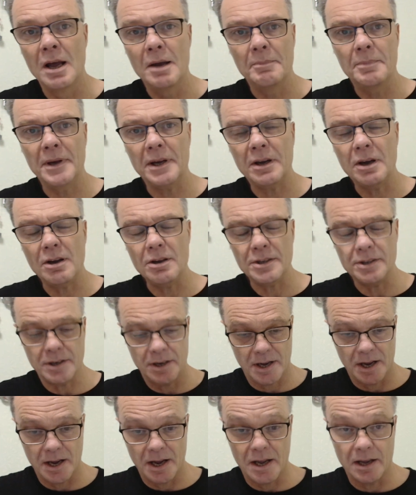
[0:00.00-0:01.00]

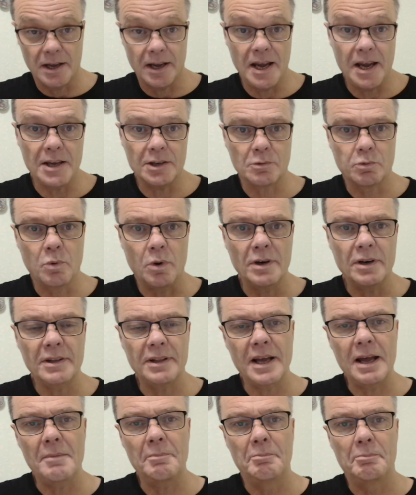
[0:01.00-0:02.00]
because it's one of
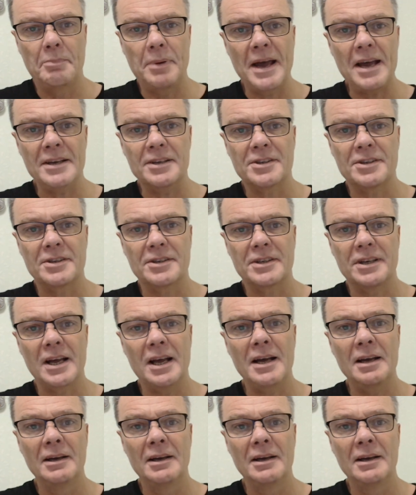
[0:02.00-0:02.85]
their best